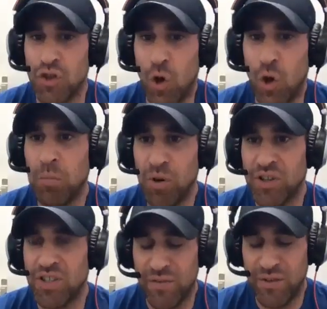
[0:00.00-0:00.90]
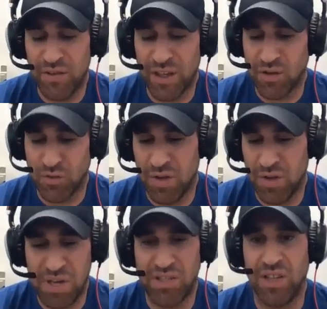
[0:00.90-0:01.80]
the whole productivity thing is really
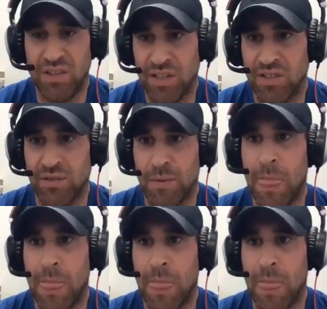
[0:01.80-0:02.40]
based on this.